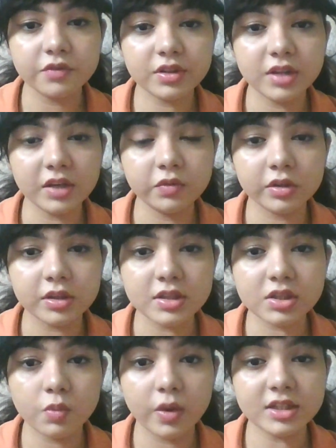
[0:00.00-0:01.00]
network
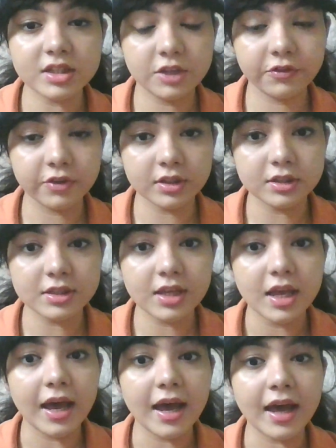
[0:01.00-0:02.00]
is quite difficult
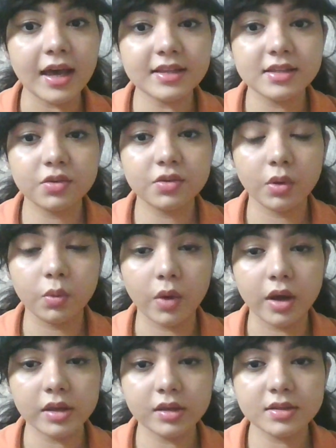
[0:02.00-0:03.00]
as it
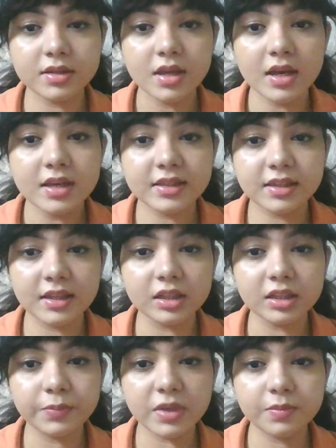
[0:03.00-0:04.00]
requires
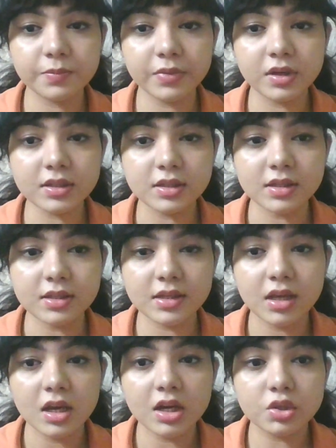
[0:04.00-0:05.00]
skilled persons
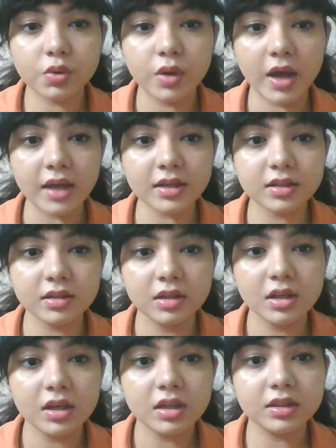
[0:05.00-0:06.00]
to handle
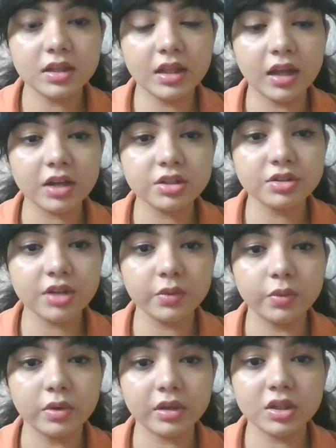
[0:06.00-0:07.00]
the large
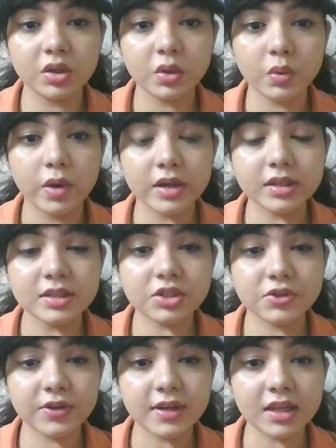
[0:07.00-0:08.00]
network. It requires
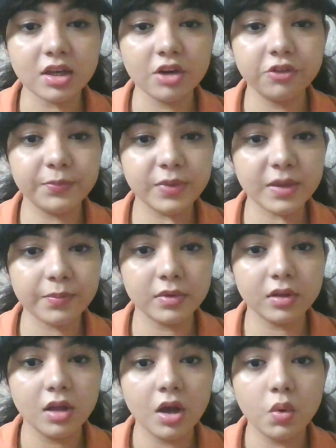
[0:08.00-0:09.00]
training of
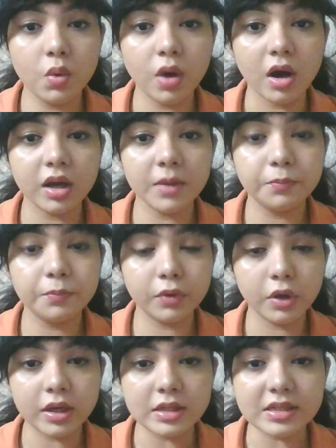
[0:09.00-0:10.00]
people who are
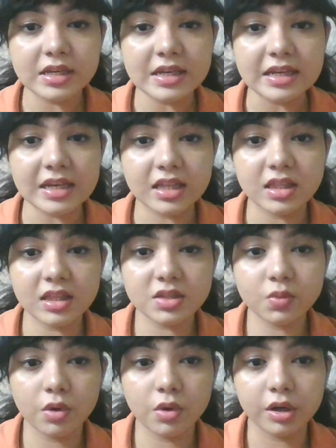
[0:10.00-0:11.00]
employed in
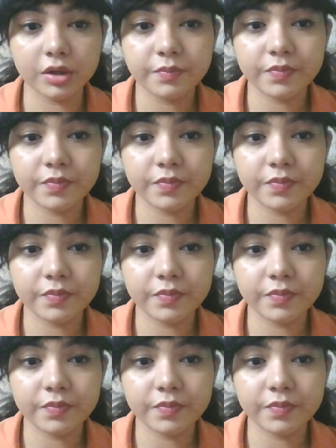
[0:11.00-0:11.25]
this work.